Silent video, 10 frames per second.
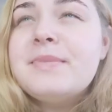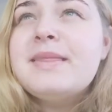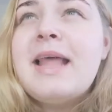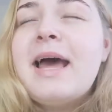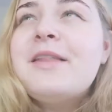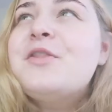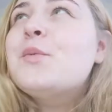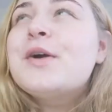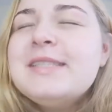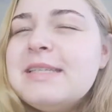not the
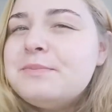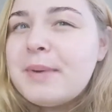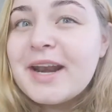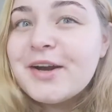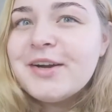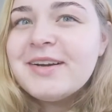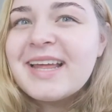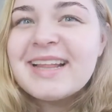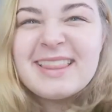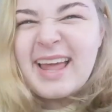word isn't better
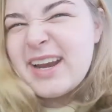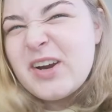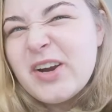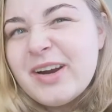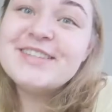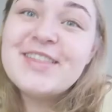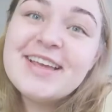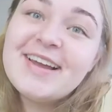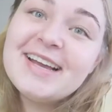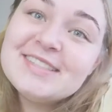like later so
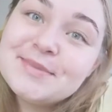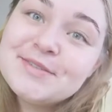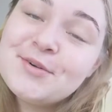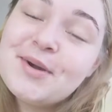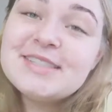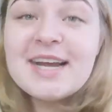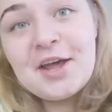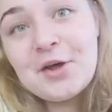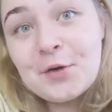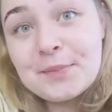thank you guys so much for watching
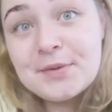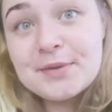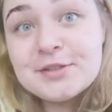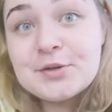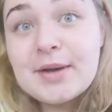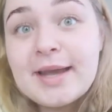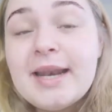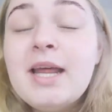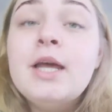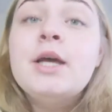i hope you
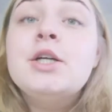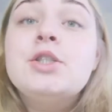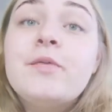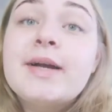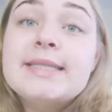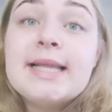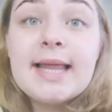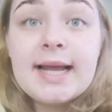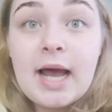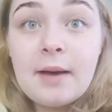enjoyed don't forget to
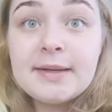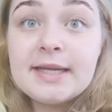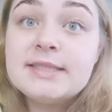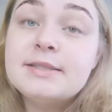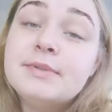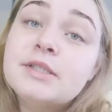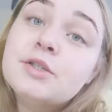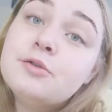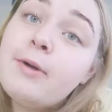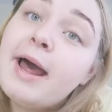like comment and
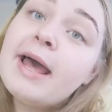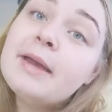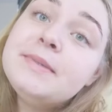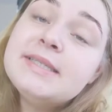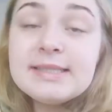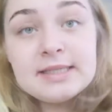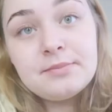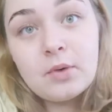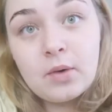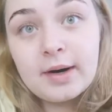subscribe to see
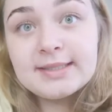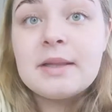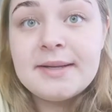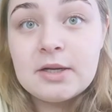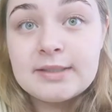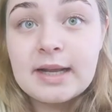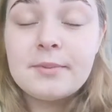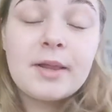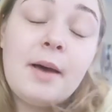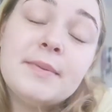more let me know down
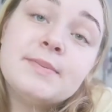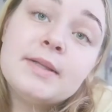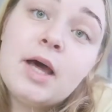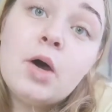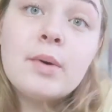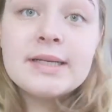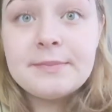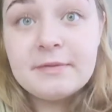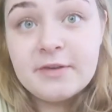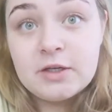in the comments below what
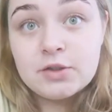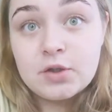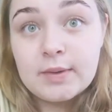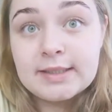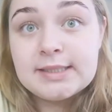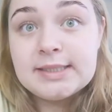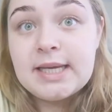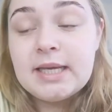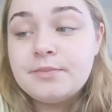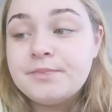type of videos you want to
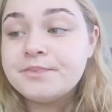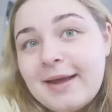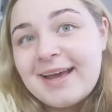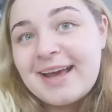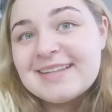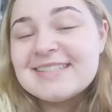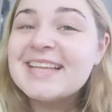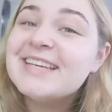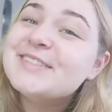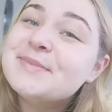see all right guys
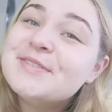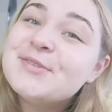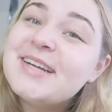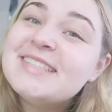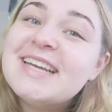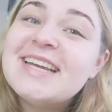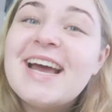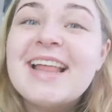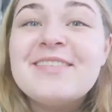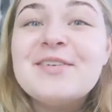thank you so much for watching
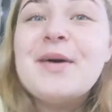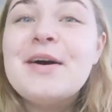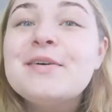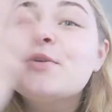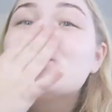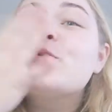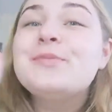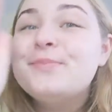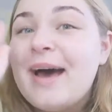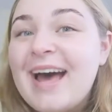i love you all
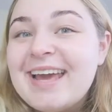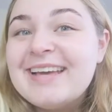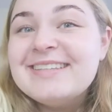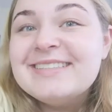bye